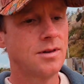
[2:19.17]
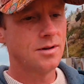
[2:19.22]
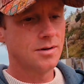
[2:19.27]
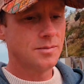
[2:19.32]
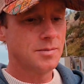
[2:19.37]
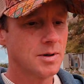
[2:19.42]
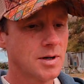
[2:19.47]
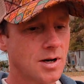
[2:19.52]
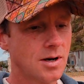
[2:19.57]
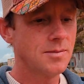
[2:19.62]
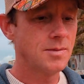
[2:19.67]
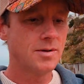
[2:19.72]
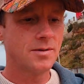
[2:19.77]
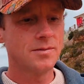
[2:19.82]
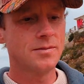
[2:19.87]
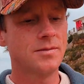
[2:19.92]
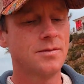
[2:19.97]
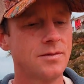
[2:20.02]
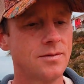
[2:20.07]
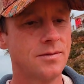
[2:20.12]
they're
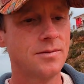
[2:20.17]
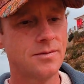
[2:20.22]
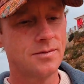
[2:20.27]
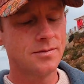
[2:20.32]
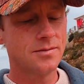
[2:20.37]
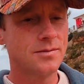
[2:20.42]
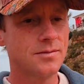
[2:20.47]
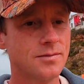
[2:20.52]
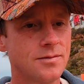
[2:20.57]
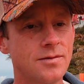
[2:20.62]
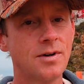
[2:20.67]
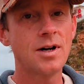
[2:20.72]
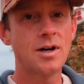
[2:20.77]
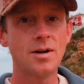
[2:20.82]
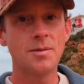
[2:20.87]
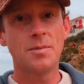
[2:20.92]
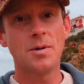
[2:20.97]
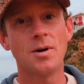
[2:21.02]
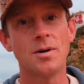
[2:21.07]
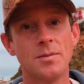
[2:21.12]
becoming
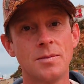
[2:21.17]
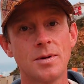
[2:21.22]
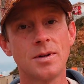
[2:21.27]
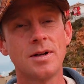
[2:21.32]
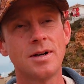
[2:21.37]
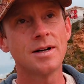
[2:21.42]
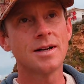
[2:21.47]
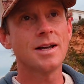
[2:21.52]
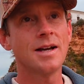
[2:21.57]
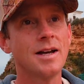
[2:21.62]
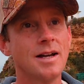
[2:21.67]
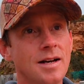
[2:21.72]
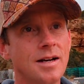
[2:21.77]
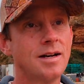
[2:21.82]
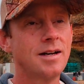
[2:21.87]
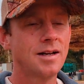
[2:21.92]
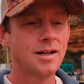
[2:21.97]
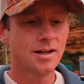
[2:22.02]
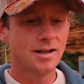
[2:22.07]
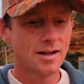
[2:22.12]
very popular
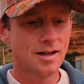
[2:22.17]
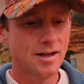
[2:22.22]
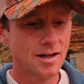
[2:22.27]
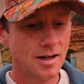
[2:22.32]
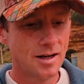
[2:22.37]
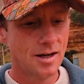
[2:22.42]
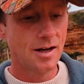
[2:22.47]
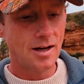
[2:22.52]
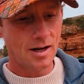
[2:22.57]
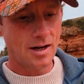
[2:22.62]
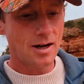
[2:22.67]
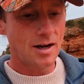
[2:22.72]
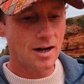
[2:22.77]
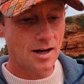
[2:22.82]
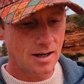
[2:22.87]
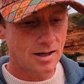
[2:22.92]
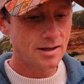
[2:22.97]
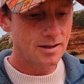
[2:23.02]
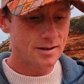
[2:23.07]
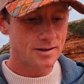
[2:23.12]
again,
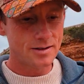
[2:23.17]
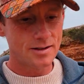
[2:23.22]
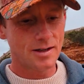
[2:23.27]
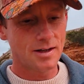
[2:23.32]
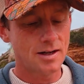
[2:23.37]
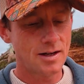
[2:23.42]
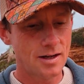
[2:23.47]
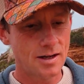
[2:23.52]
and